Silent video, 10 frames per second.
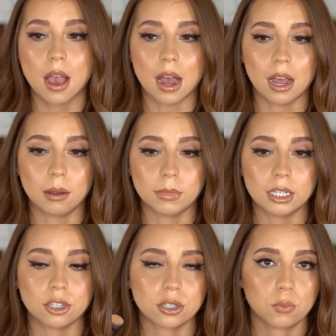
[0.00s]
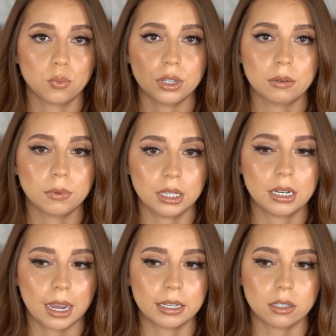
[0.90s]
and it's just really, really
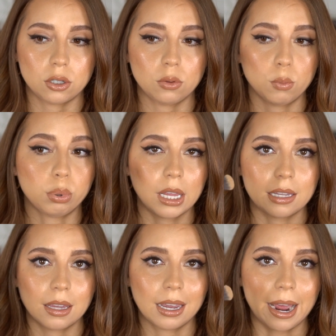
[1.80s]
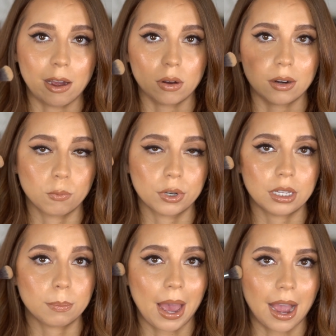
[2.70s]
nice to blend that out and
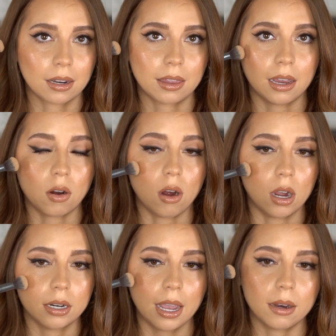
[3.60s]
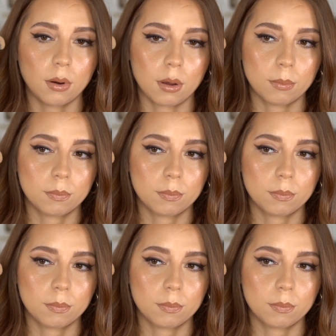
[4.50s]
really pack that on and,